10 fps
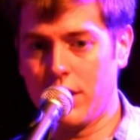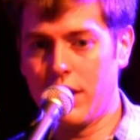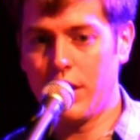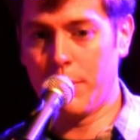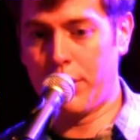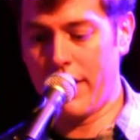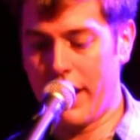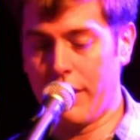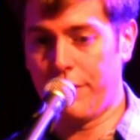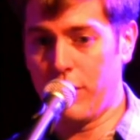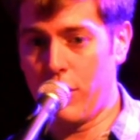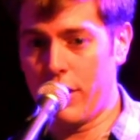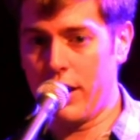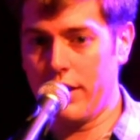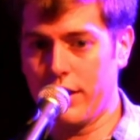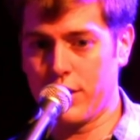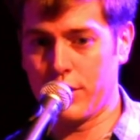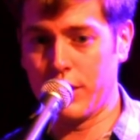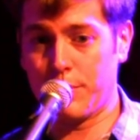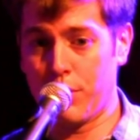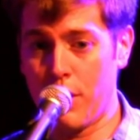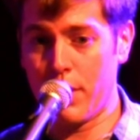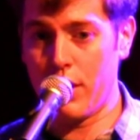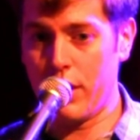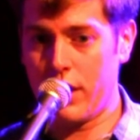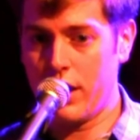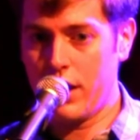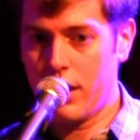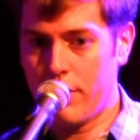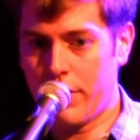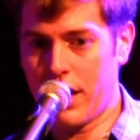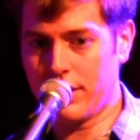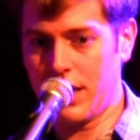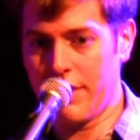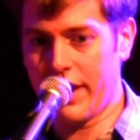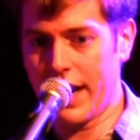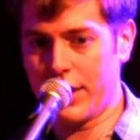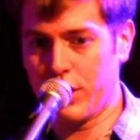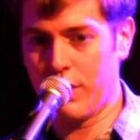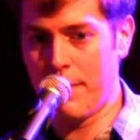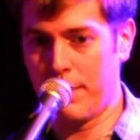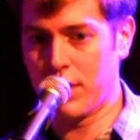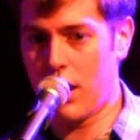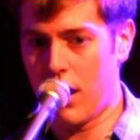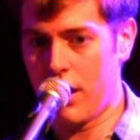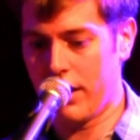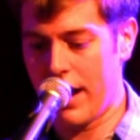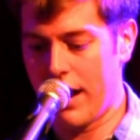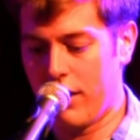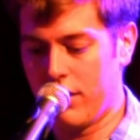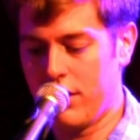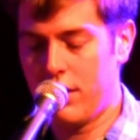You can play that on the floor. There's also this Pro mode, but I'll see if I can actually ramp up to hard now